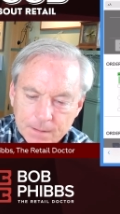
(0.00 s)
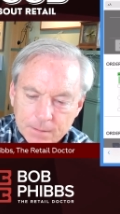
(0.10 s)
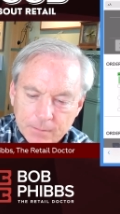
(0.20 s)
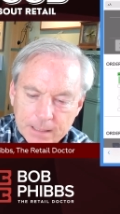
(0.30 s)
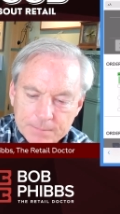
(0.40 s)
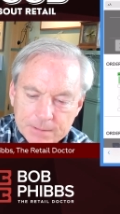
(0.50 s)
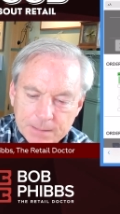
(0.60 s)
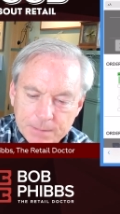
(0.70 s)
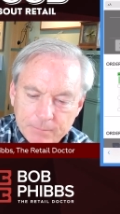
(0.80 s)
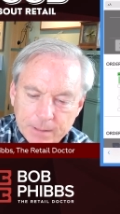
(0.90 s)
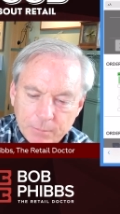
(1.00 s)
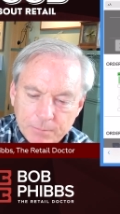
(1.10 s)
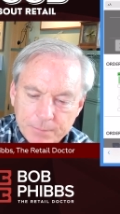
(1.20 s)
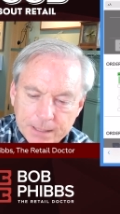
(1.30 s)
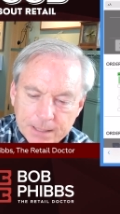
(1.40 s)
Your item is going to so, be available for
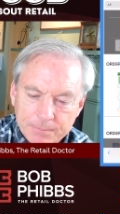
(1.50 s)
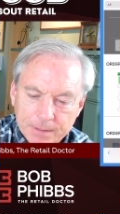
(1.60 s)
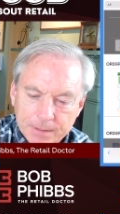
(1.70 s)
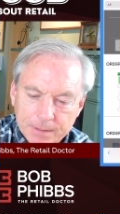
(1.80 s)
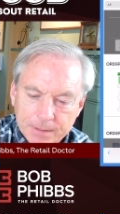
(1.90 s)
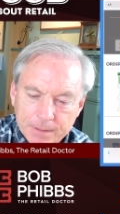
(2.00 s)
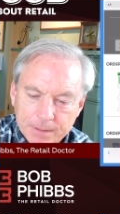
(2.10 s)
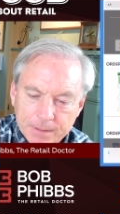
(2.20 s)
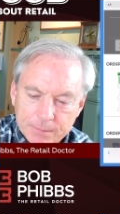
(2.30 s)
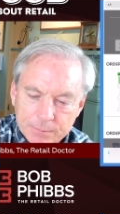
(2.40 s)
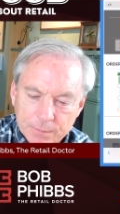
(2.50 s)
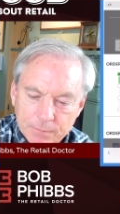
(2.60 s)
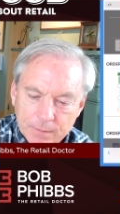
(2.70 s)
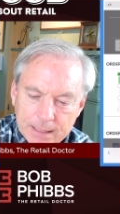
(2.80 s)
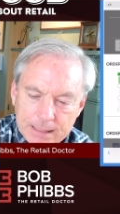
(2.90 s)
pickup at customer service when
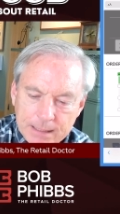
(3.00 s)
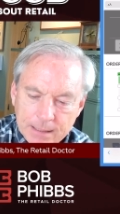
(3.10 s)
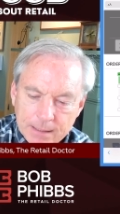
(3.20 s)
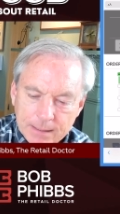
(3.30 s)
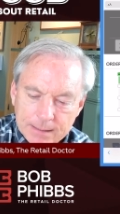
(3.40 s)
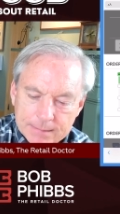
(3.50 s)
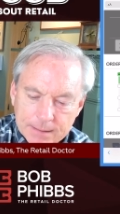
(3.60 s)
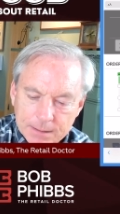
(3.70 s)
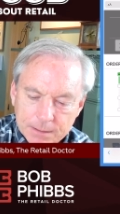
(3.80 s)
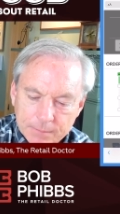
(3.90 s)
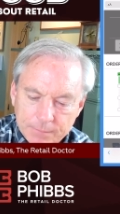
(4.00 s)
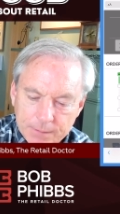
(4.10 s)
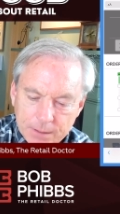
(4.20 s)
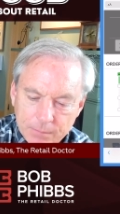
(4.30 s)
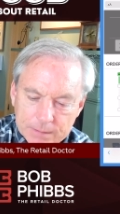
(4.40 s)
ready. It's under
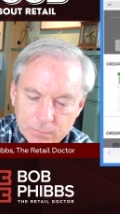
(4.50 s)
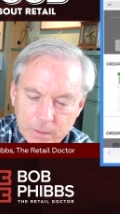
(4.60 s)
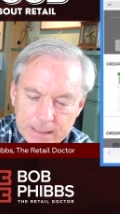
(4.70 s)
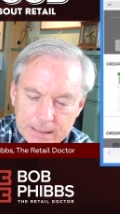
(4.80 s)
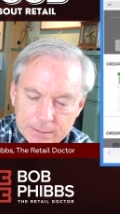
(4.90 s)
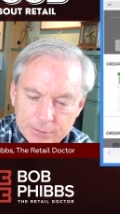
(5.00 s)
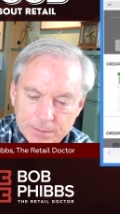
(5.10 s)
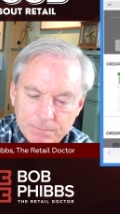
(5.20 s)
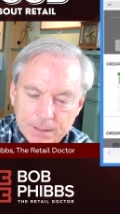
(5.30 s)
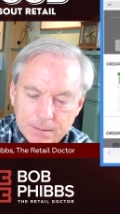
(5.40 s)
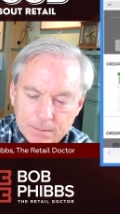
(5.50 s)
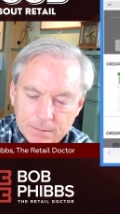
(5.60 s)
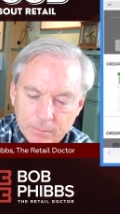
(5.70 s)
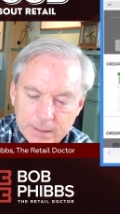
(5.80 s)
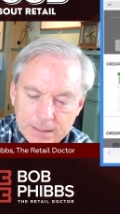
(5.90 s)
review. It's waiting shipment,
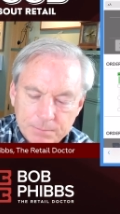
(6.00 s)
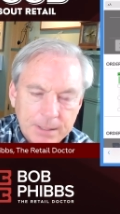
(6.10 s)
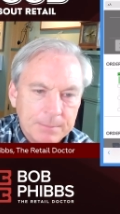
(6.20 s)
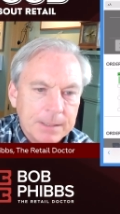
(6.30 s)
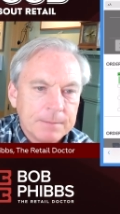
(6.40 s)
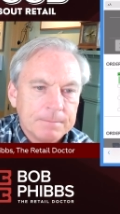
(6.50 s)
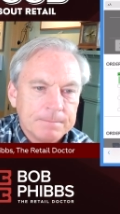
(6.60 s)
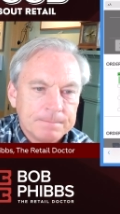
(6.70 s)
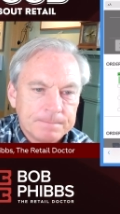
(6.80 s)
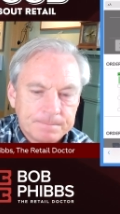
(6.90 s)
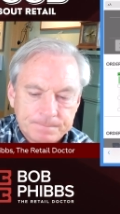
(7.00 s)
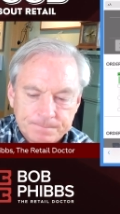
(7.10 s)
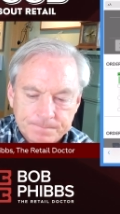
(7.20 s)
awaiting payment. So, so